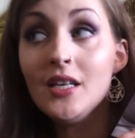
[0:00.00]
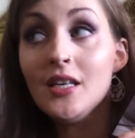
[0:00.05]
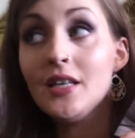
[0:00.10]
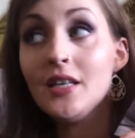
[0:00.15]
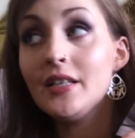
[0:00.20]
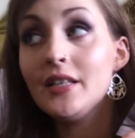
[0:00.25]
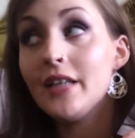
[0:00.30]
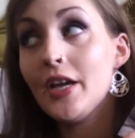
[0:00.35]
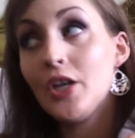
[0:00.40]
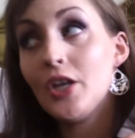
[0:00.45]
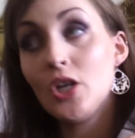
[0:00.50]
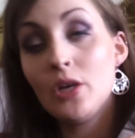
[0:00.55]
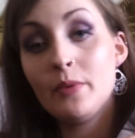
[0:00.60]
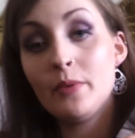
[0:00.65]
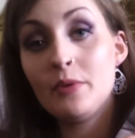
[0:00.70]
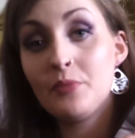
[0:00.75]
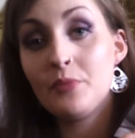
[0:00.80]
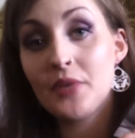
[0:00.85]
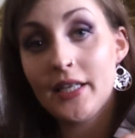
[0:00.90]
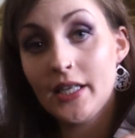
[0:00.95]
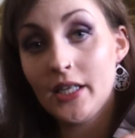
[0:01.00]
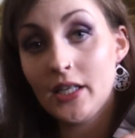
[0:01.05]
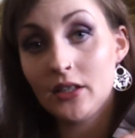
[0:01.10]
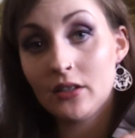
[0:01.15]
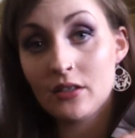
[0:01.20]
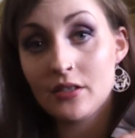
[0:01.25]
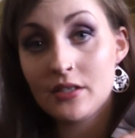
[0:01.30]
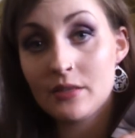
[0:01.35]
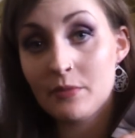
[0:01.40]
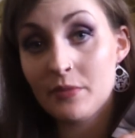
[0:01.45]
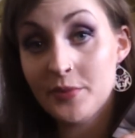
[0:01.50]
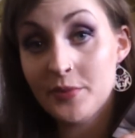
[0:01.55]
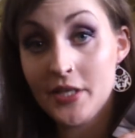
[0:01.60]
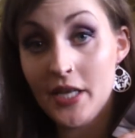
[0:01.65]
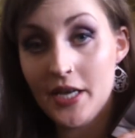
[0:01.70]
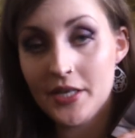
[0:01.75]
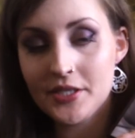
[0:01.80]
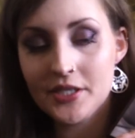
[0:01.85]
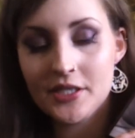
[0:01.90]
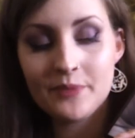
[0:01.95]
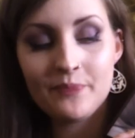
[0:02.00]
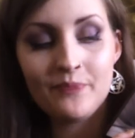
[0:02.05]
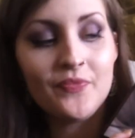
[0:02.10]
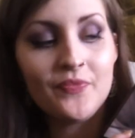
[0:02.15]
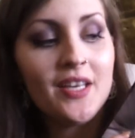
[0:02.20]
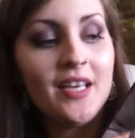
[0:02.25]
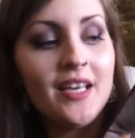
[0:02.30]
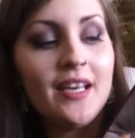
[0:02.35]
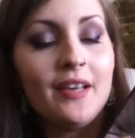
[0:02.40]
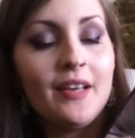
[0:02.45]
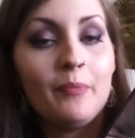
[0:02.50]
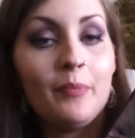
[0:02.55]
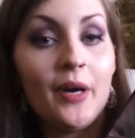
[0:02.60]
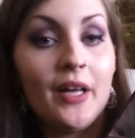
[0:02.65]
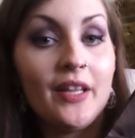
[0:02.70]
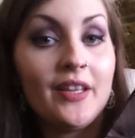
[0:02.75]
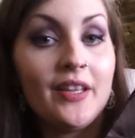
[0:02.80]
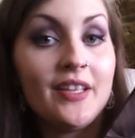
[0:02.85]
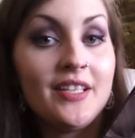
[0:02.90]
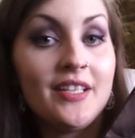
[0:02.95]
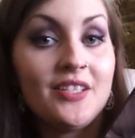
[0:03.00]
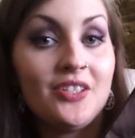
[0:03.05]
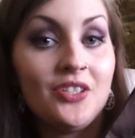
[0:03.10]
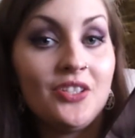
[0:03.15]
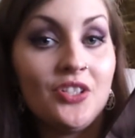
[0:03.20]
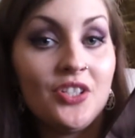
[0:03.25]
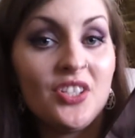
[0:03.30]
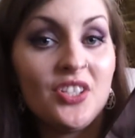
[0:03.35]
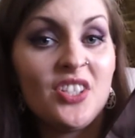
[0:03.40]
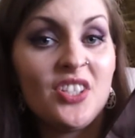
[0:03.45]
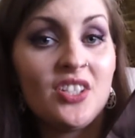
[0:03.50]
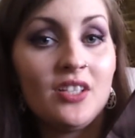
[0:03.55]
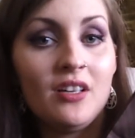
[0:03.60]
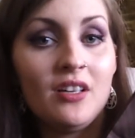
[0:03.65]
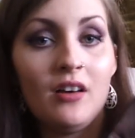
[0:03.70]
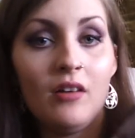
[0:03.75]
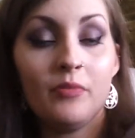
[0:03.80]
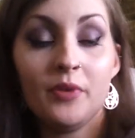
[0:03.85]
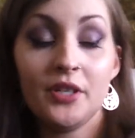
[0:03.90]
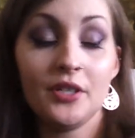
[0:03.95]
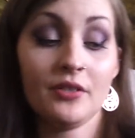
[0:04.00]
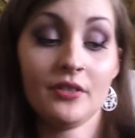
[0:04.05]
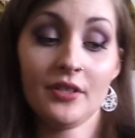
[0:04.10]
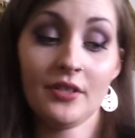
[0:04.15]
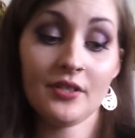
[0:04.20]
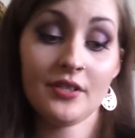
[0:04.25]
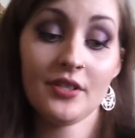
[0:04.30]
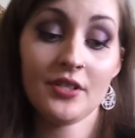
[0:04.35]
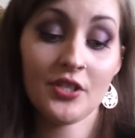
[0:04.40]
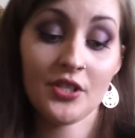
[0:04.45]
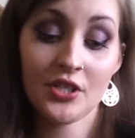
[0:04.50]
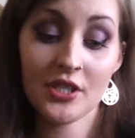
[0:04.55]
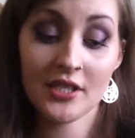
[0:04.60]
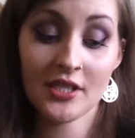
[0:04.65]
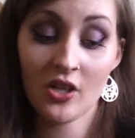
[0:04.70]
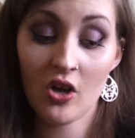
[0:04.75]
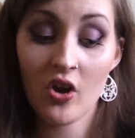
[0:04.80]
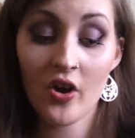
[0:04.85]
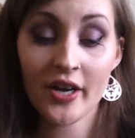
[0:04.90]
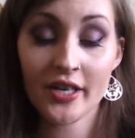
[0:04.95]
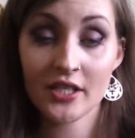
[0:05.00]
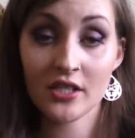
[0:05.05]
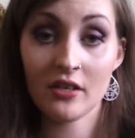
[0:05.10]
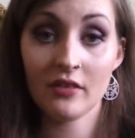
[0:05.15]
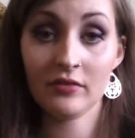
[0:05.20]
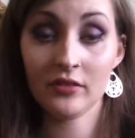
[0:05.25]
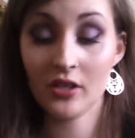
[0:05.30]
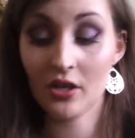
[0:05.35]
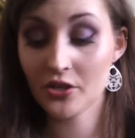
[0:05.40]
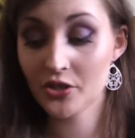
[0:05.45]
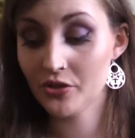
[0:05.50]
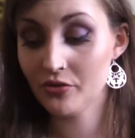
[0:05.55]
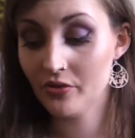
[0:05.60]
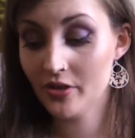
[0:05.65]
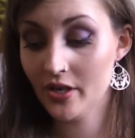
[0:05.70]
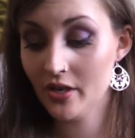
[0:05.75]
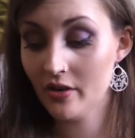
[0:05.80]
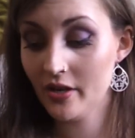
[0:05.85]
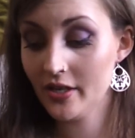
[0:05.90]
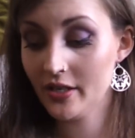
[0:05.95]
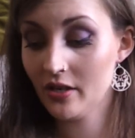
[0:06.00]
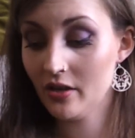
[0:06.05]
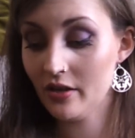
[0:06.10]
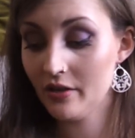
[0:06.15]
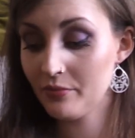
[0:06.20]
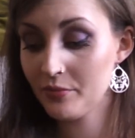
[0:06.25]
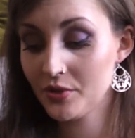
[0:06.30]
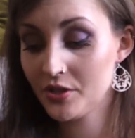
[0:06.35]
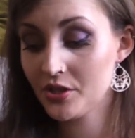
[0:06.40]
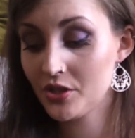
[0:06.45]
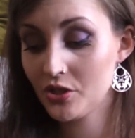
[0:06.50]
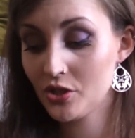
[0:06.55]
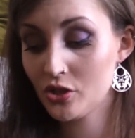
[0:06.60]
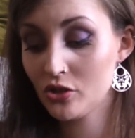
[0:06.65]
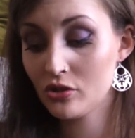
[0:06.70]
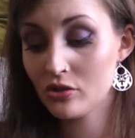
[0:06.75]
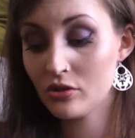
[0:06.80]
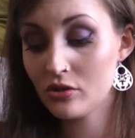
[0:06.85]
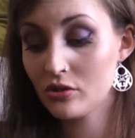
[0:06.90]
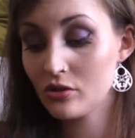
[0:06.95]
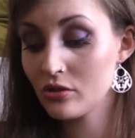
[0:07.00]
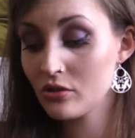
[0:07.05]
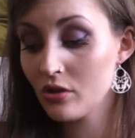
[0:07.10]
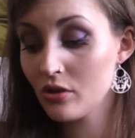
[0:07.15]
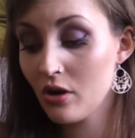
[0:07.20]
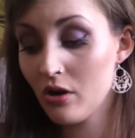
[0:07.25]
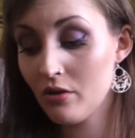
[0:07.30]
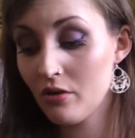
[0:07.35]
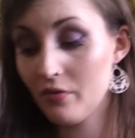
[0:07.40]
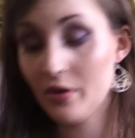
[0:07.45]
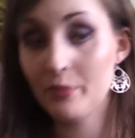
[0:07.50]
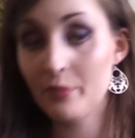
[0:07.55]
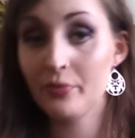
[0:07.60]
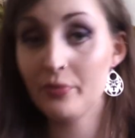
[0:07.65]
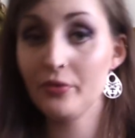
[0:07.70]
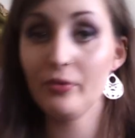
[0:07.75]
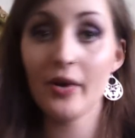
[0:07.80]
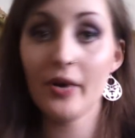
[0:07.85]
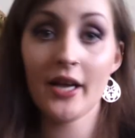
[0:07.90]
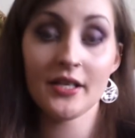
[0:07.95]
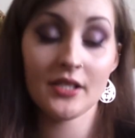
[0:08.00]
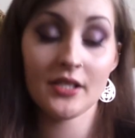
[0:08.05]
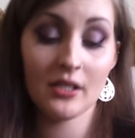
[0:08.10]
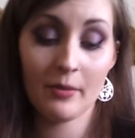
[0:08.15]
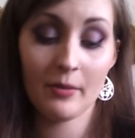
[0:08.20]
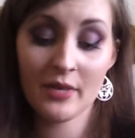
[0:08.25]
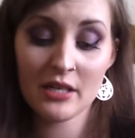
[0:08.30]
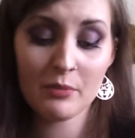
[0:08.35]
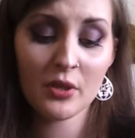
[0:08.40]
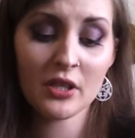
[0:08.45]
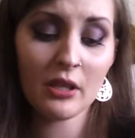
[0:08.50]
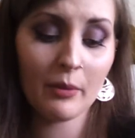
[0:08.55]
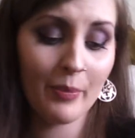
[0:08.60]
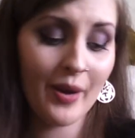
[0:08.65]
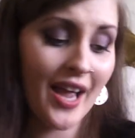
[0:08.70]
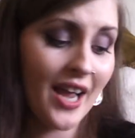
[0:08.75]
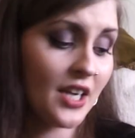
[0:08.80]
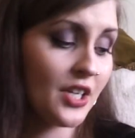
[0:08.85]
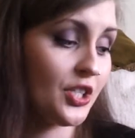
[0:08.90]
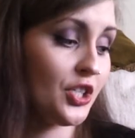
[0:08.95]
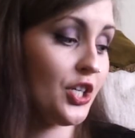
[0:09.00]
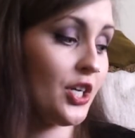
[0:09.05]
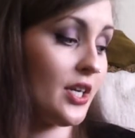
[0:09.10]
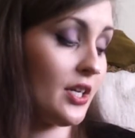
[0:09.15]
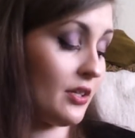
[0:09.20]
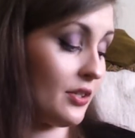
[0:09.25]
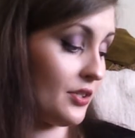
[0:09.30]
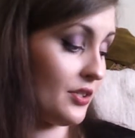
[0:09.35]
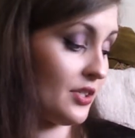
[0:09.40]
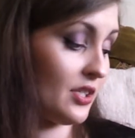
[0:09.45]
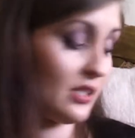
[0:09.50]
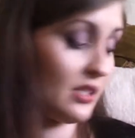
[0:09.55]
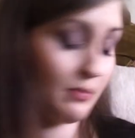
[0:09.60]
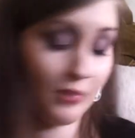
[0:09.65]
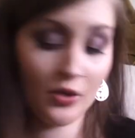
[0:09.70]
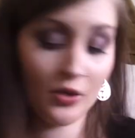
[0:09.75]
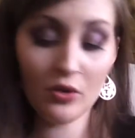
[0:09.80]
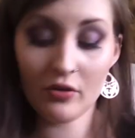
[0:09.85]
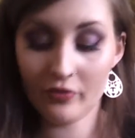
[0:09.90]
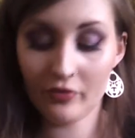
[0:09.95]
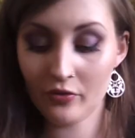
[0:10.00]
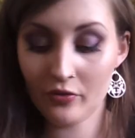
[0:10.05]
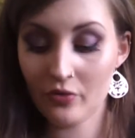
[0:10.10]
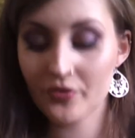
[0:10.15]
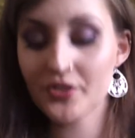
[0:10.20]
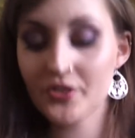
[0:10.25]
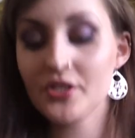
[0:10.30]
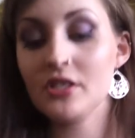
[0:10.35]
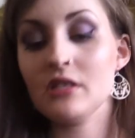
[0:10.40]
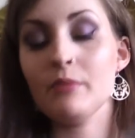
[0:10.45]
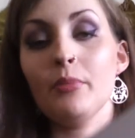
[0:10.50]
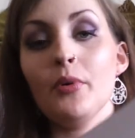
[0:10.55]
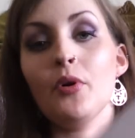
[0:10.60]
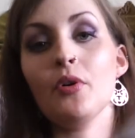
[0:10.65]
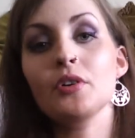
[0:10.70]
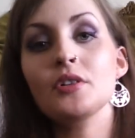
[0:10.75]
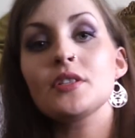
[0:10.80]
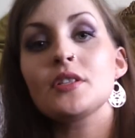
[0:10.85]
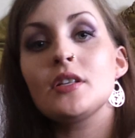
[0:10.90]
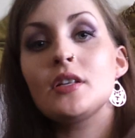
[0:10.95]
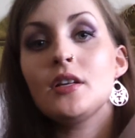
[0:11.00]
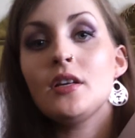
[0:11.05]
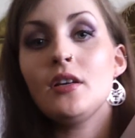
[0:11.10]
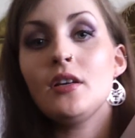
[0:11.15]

Now you know me and my candles, I'm obsessed. But this is just, oh my goodness, this is just the height of luxury. I was just so impressed. I mean, with the packaging, because it's beautiful, and this is the box.